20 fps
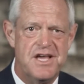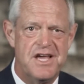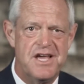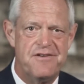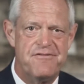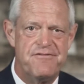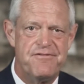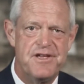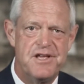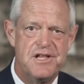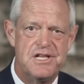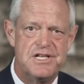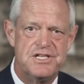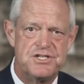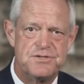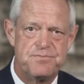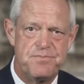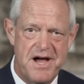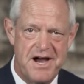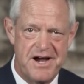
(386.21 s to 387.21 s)
and feel
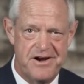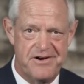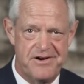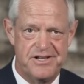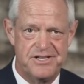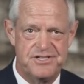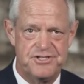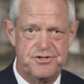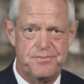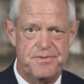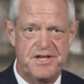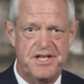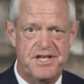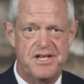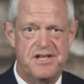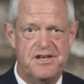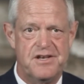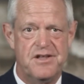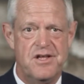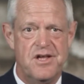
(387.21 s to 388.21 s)
inspired as you
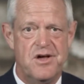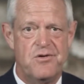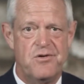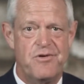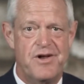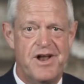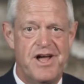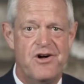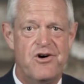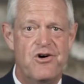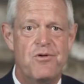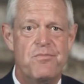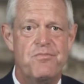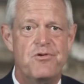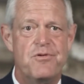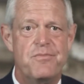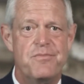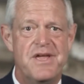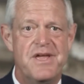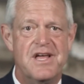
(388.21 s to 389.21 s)
begin what I hope
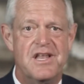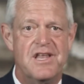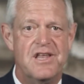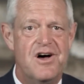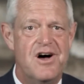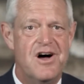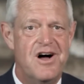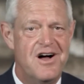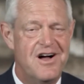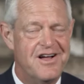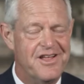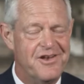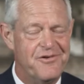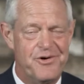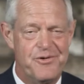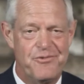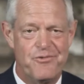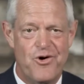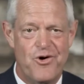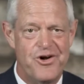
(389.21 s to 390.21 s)
will be a long and
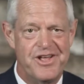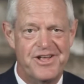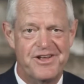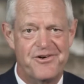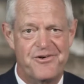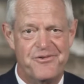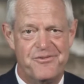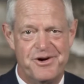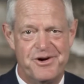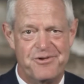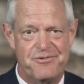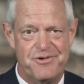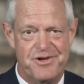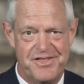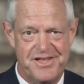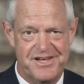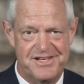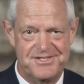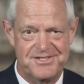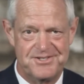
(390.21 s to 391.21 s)
rewarding career with
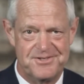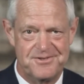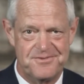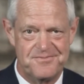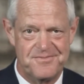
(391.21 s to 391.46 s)
us.